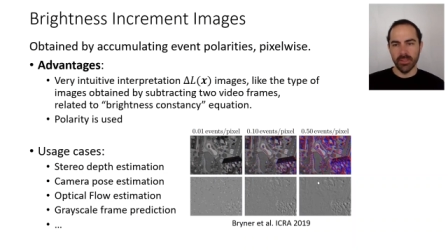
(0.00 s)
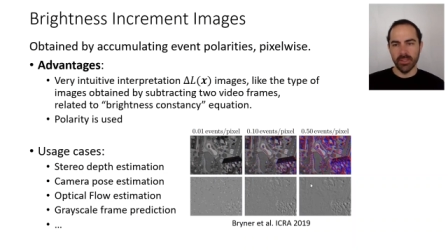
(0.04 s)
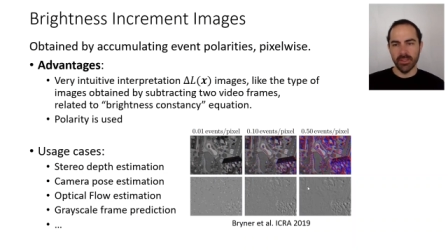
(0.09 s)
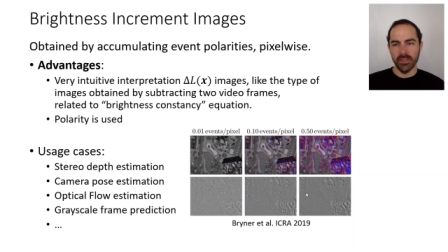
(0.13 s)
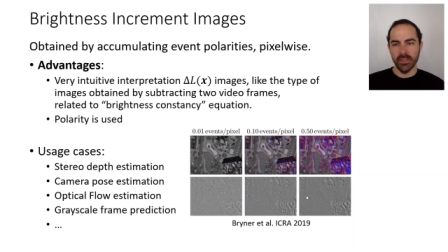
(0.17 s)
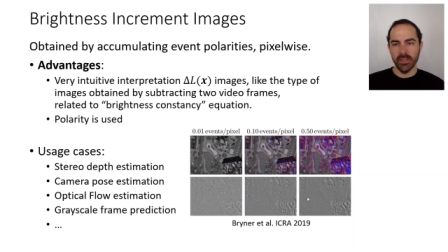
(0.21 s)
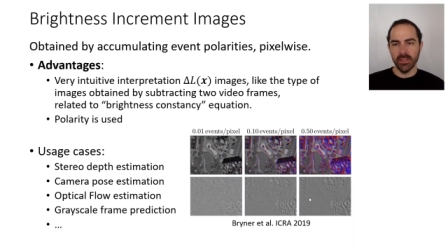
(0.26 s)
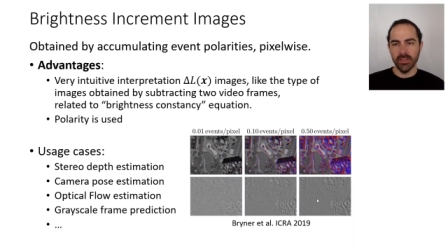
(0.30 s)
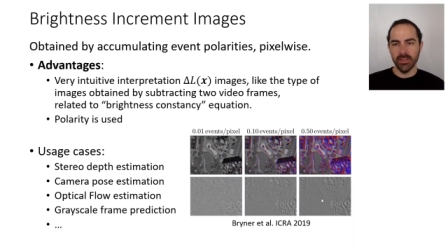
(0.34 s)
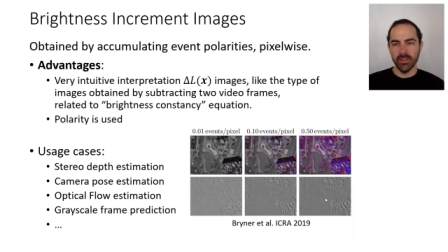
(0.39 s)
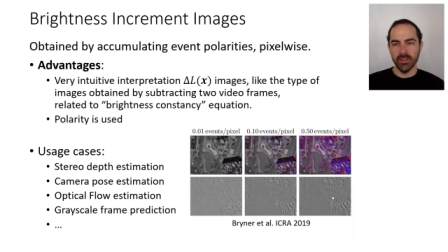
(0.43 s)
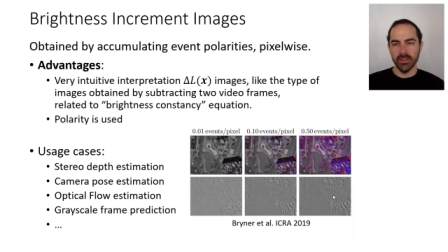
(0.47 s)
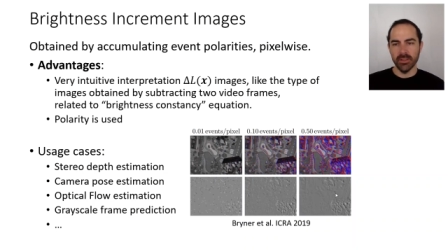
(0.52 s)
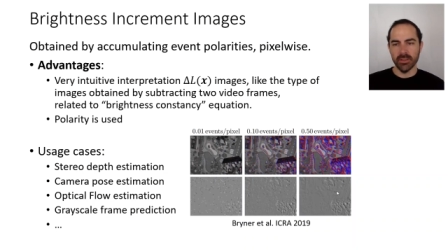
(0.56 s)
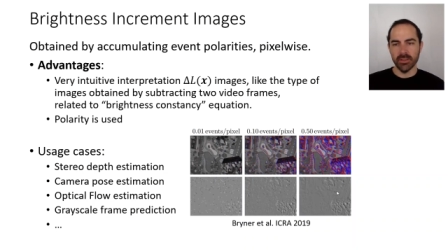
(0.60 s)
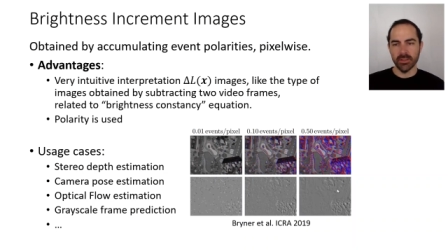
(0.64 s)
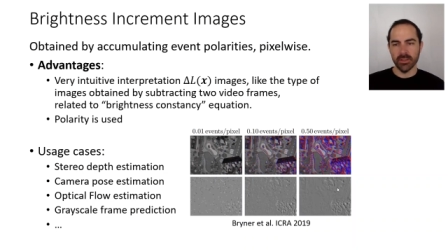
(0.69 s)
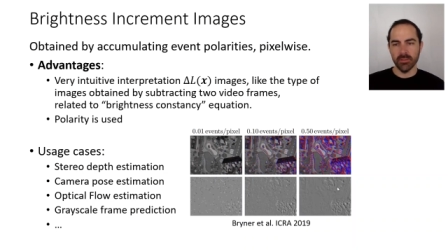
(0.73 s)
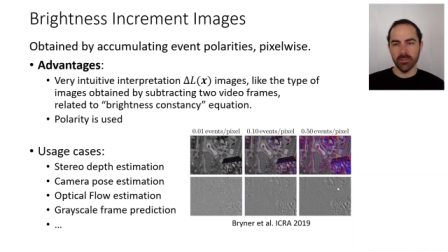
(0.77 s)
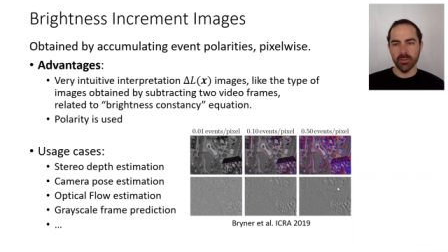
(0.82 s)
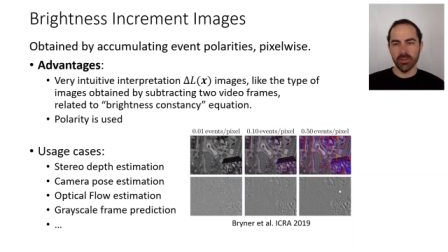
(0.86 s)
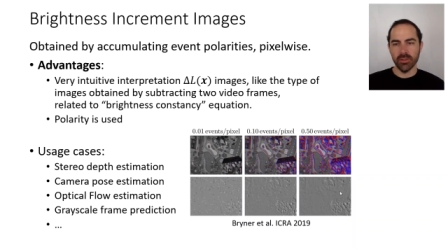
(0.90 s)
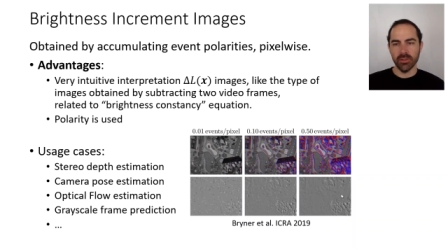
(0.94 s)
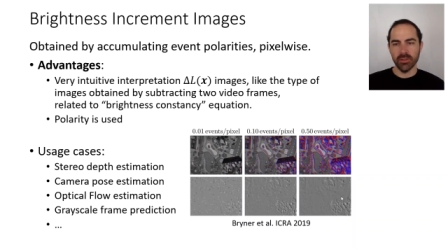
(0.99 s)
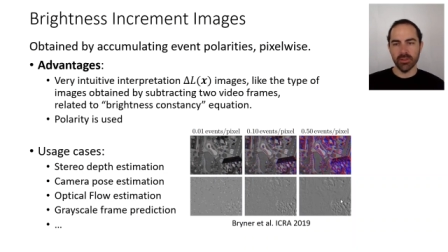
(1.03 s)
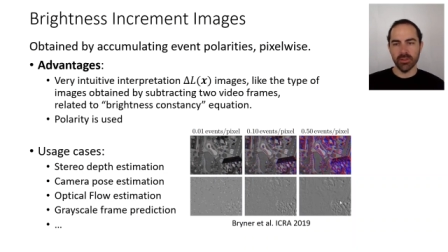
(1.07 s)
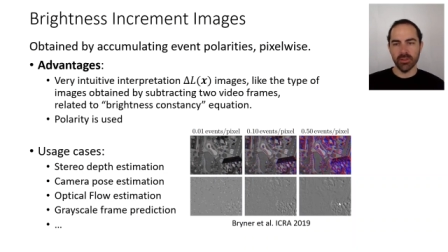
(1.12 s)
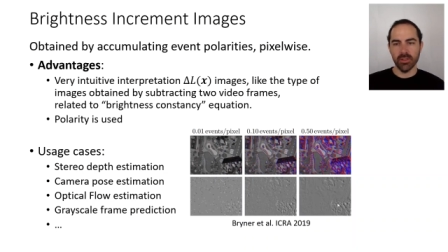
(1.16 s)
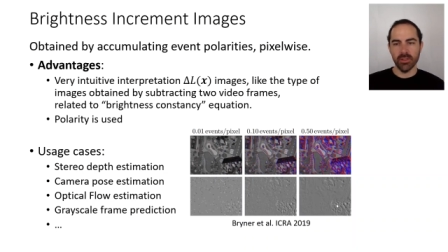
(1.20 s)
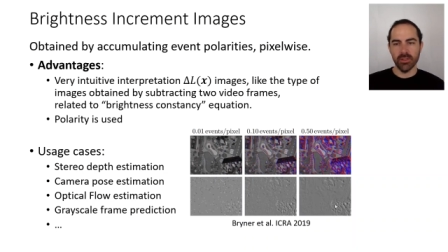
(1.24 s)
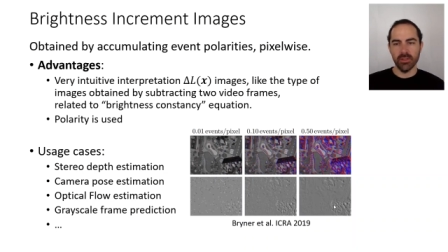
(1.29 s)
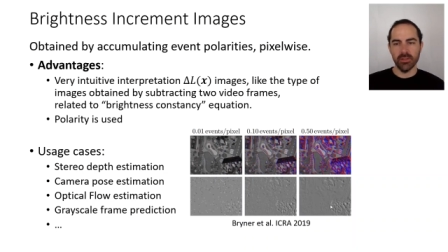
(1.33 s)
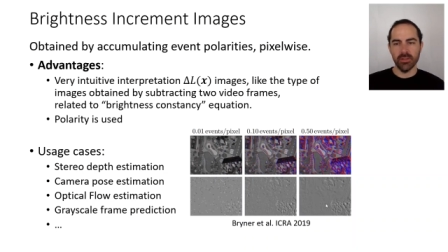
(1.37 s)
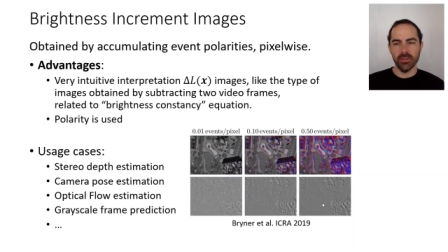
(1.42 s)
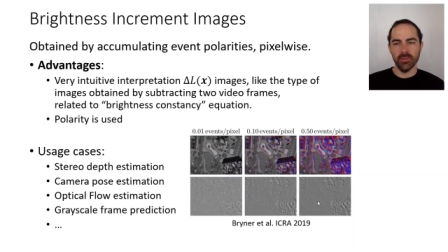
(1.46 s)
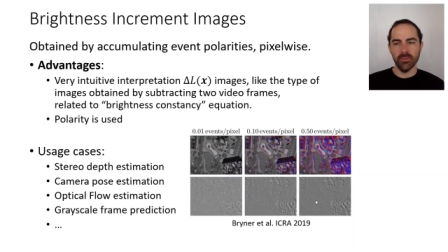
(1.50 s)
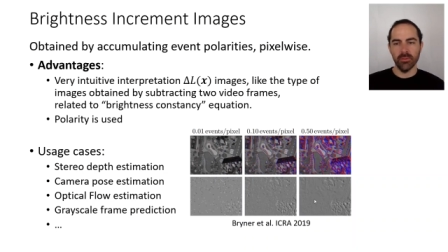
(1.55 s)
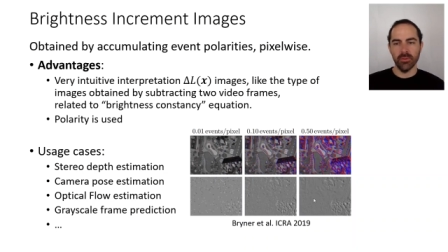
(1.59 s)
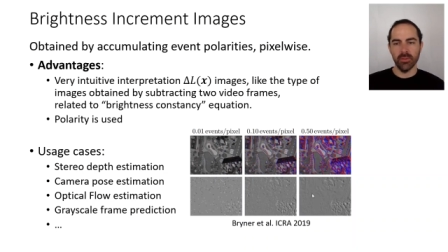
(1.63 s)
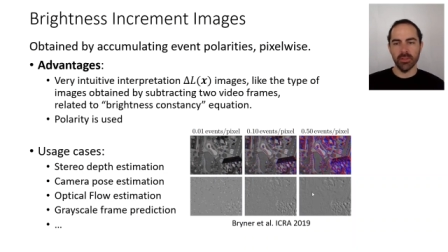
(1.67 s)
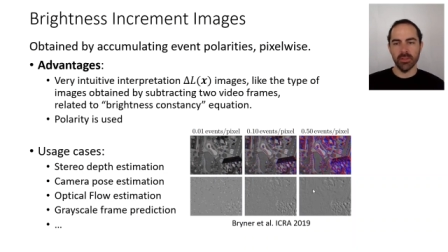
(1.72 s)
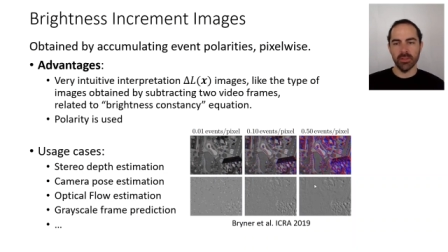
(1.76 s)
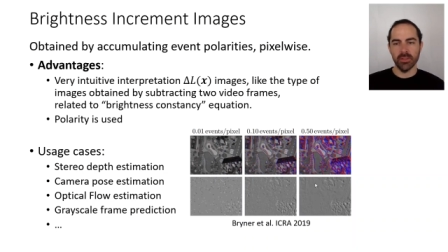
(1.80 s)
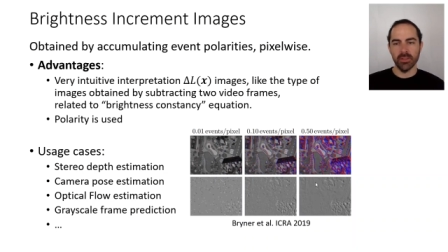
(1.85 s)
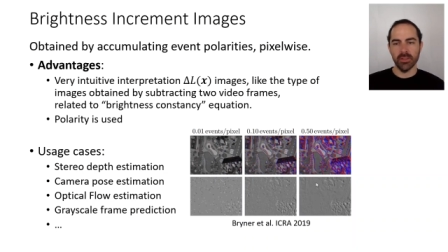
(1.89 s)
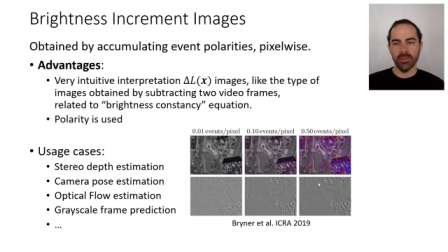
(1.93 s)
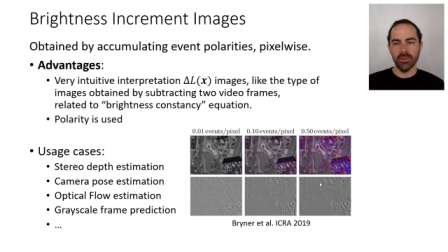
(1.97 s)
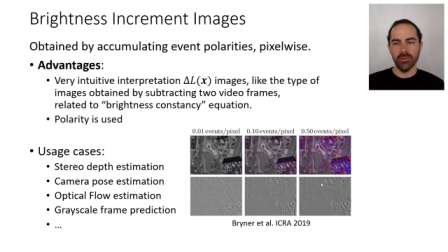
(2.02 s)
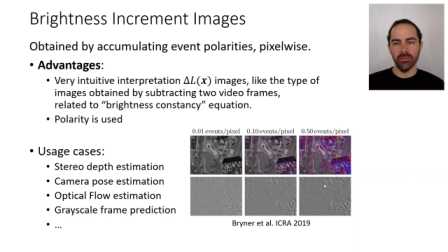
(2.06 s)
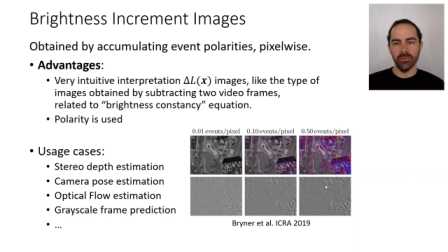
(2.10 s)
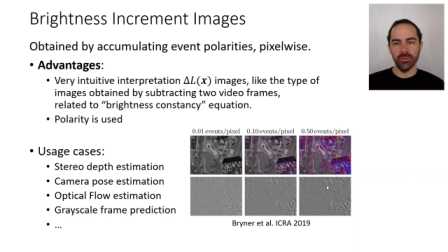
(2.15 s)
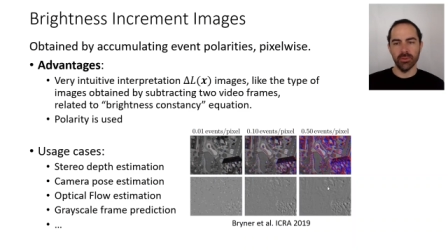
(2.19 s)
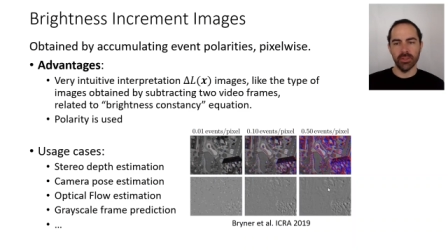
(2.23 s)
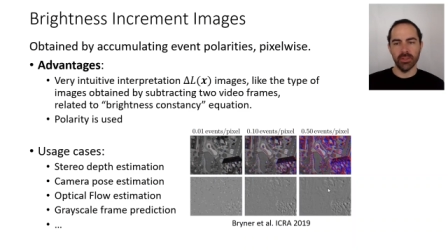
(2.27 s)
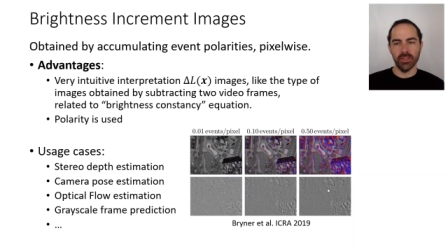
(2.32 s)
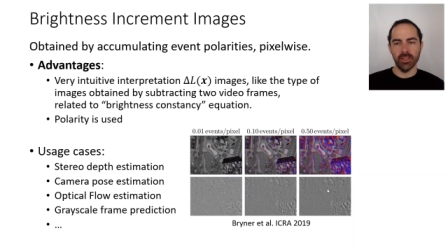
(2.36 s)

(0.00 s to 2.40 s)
basically these images are the ones that you would